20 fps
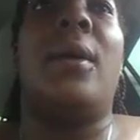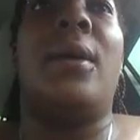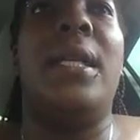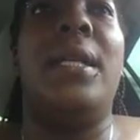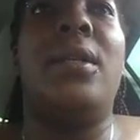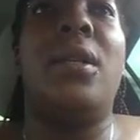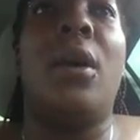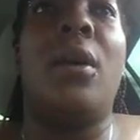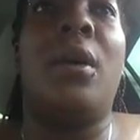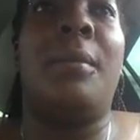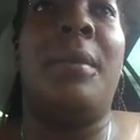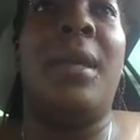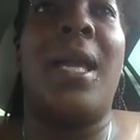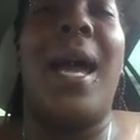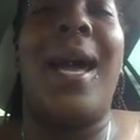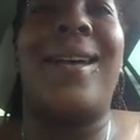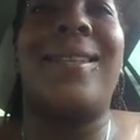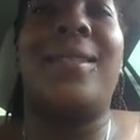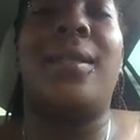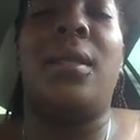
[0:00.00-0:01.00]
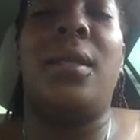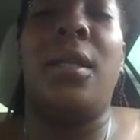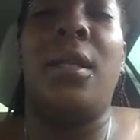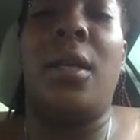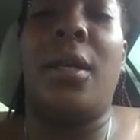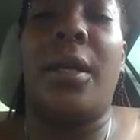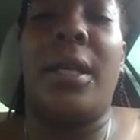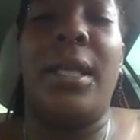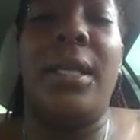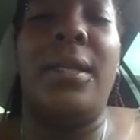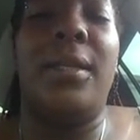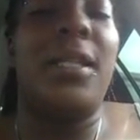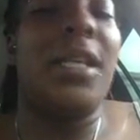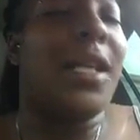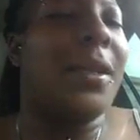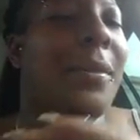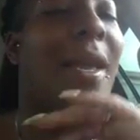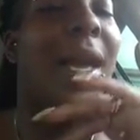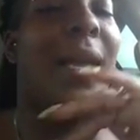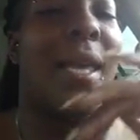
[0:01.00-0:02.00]
he's holding me hostage in there, and he's
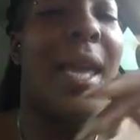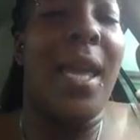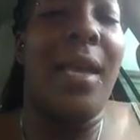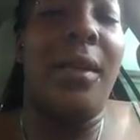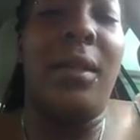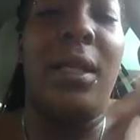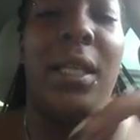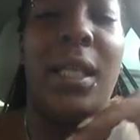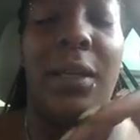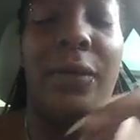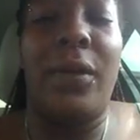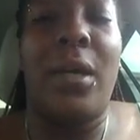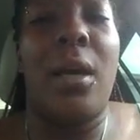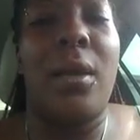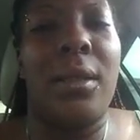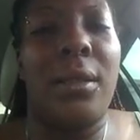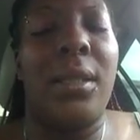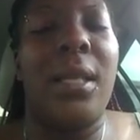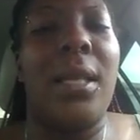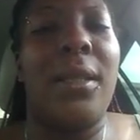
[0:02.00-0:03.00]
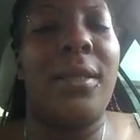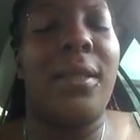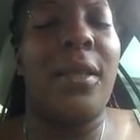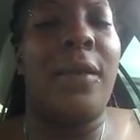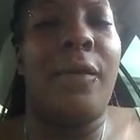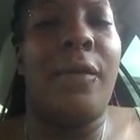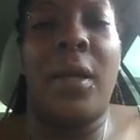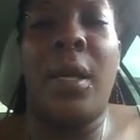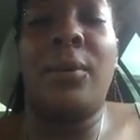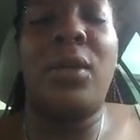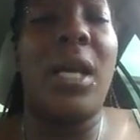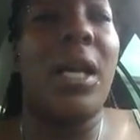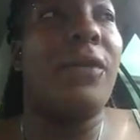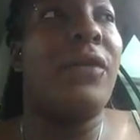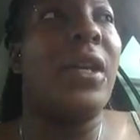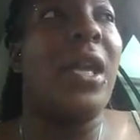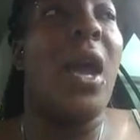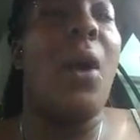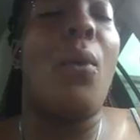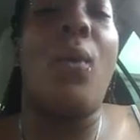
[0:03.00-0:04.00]
telling me I can't leave and all this other stuff, but I'm trying to
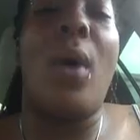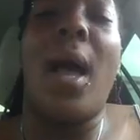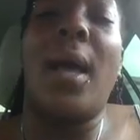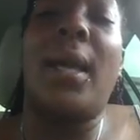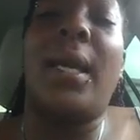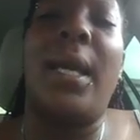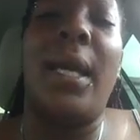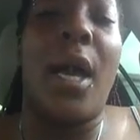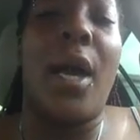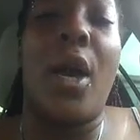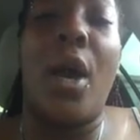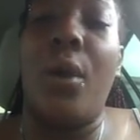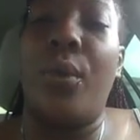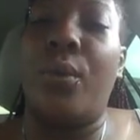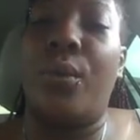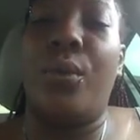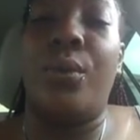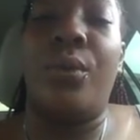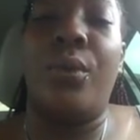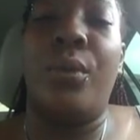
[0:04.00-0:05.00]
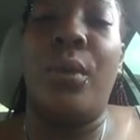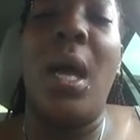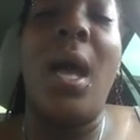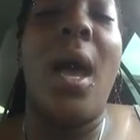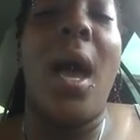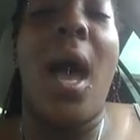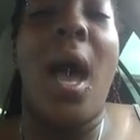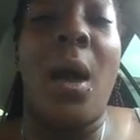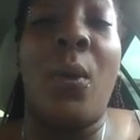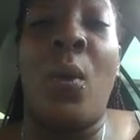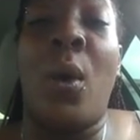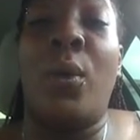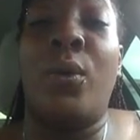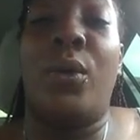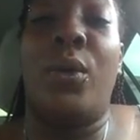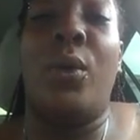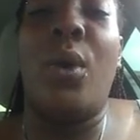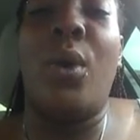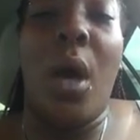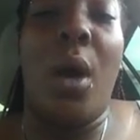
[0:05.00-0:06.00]
figure out, why can't I go? I want
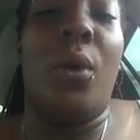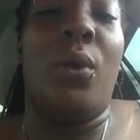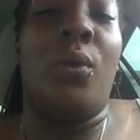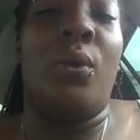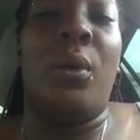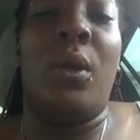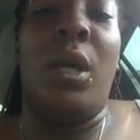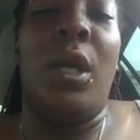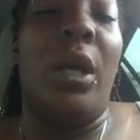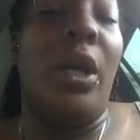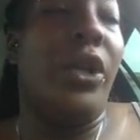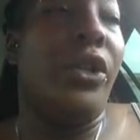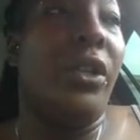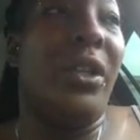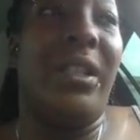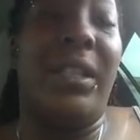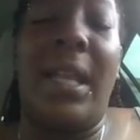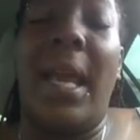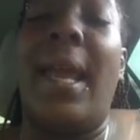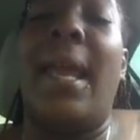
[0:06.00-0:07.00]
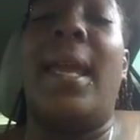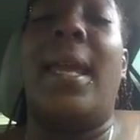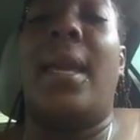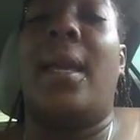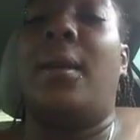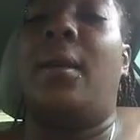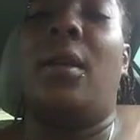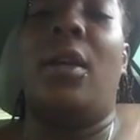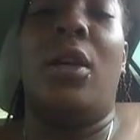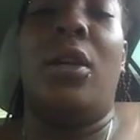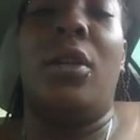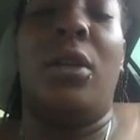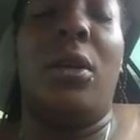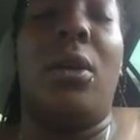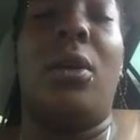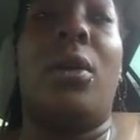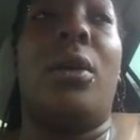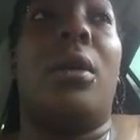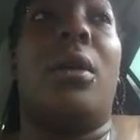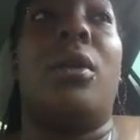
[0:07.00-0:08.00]
to go. You're dead.
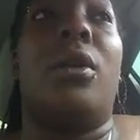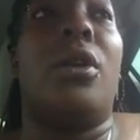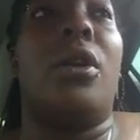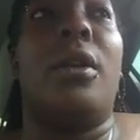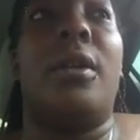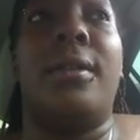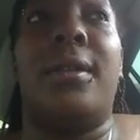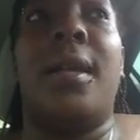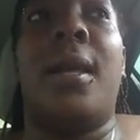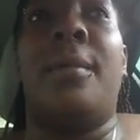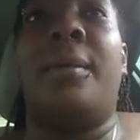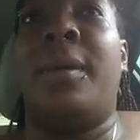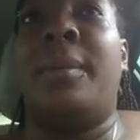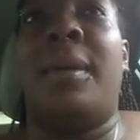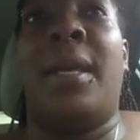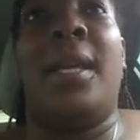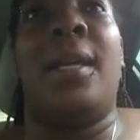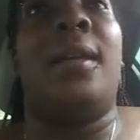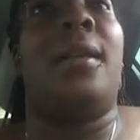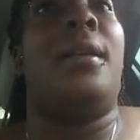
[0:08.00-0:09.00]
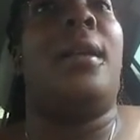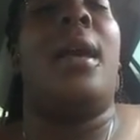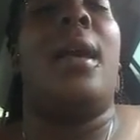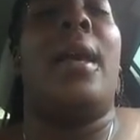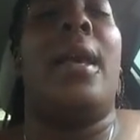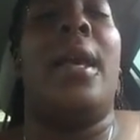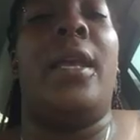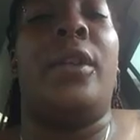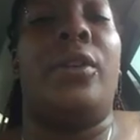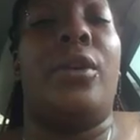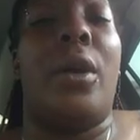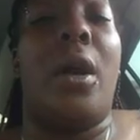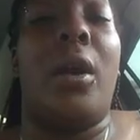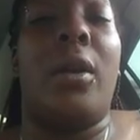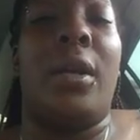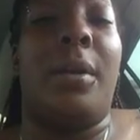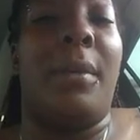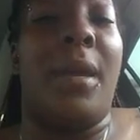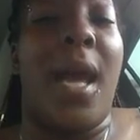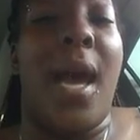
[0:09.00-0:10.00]
You're a zombie man, and you're
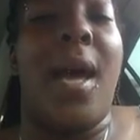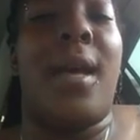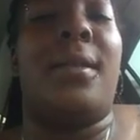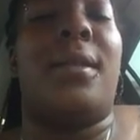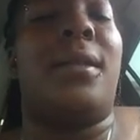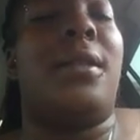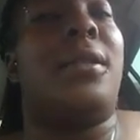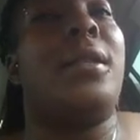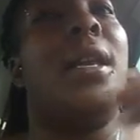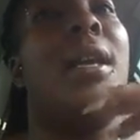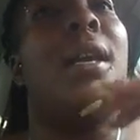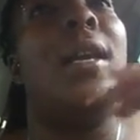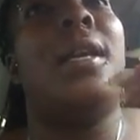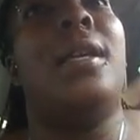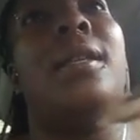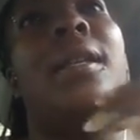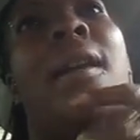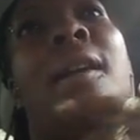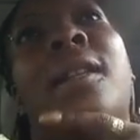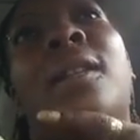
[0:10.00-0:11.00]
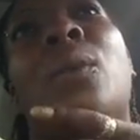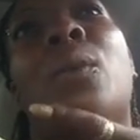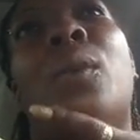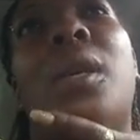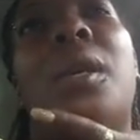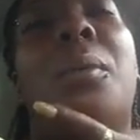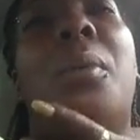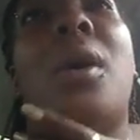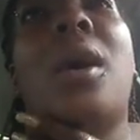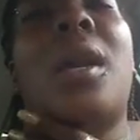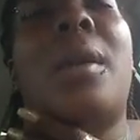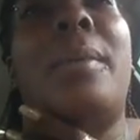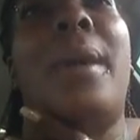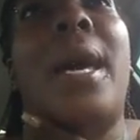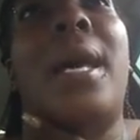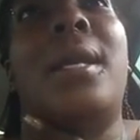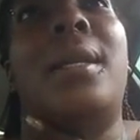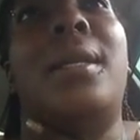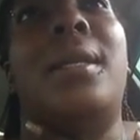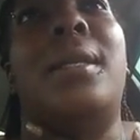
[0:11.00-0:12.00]
holding me hostage. Now, the weird part
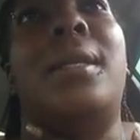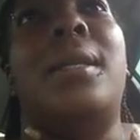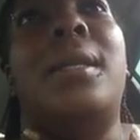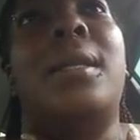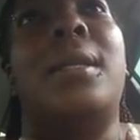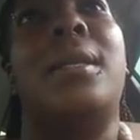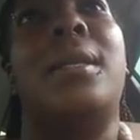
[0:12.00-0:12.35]
about it is, this